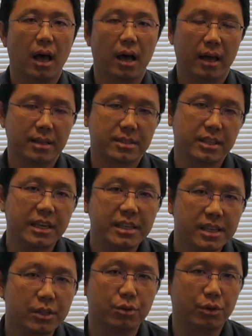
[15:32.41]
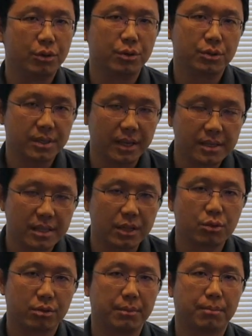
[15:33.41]
It's easy to use,
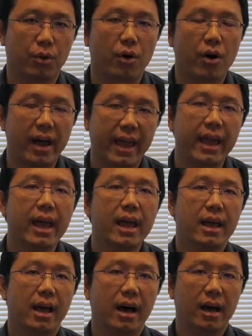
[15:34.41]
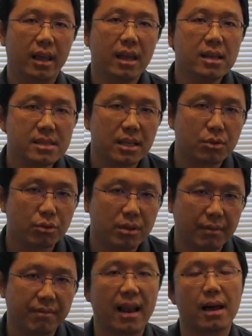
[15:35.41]
easy to deploy, easy to
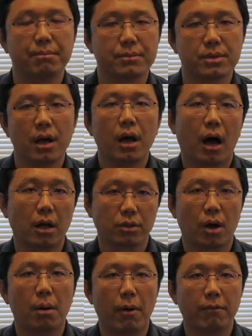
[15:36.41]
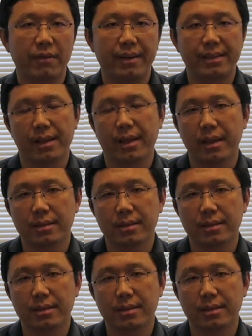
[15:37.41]
develop. On top of it,